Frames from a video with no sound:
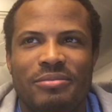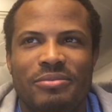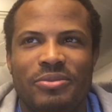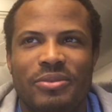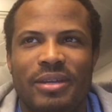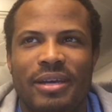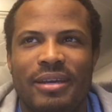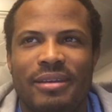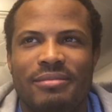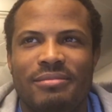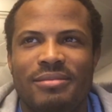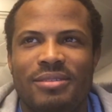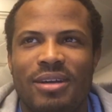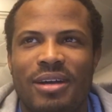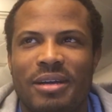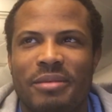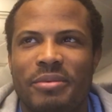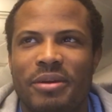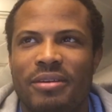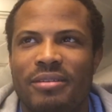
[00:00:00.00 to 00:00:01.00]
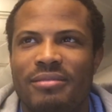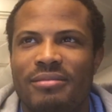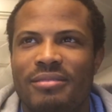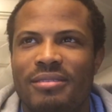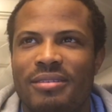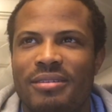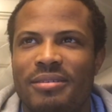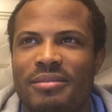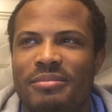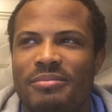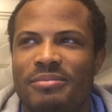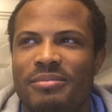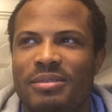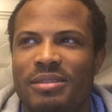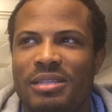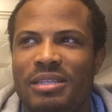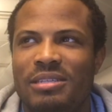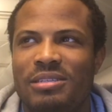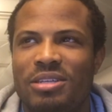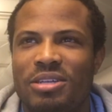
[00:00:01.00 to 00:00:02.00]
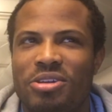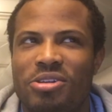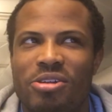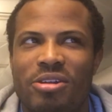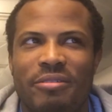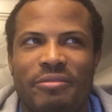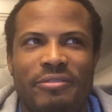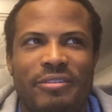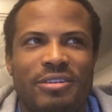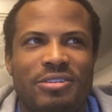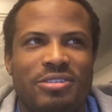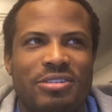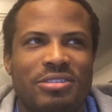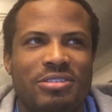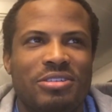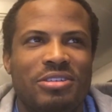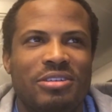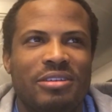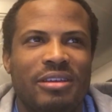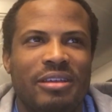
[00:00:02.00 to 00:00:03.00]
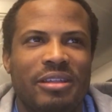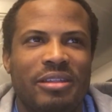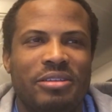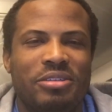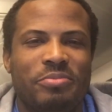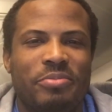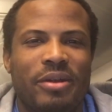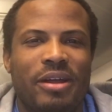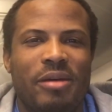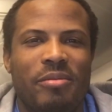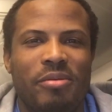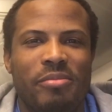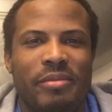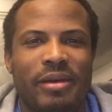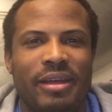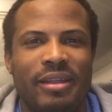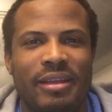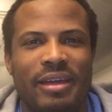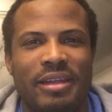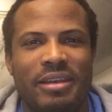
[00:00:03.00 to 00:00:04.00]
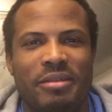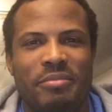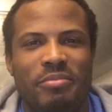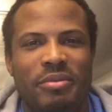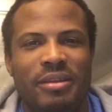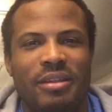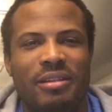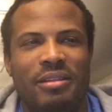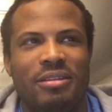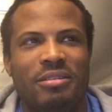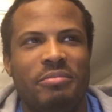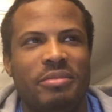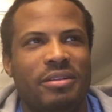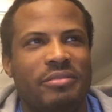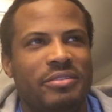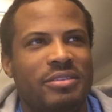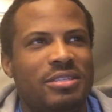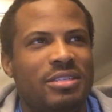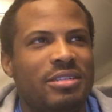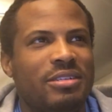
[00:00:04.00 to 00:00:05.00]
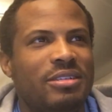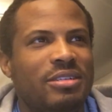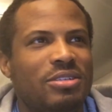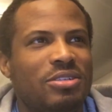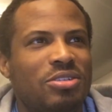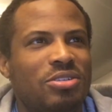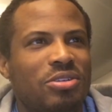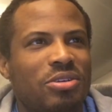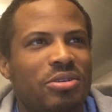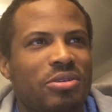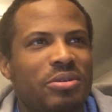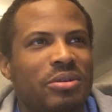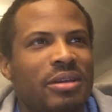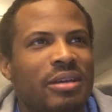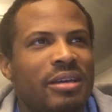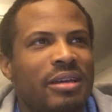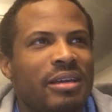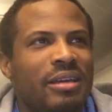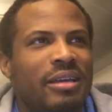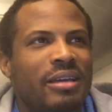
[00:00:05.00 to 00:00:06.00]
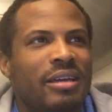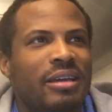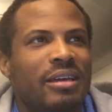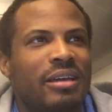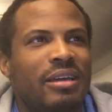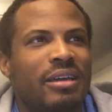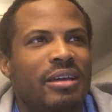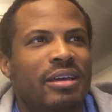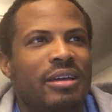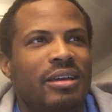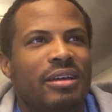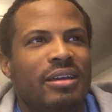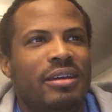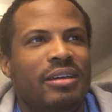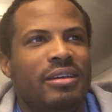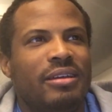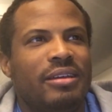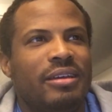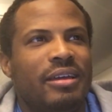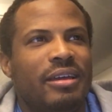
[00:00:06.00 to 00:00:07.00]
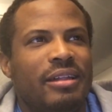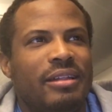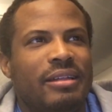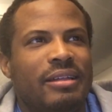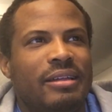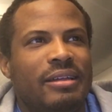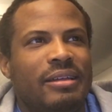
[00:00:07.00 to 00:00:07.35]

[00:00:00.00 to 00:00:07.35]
when I talk about at least the current features. This probably might end up being a little bit of a series, so yeah.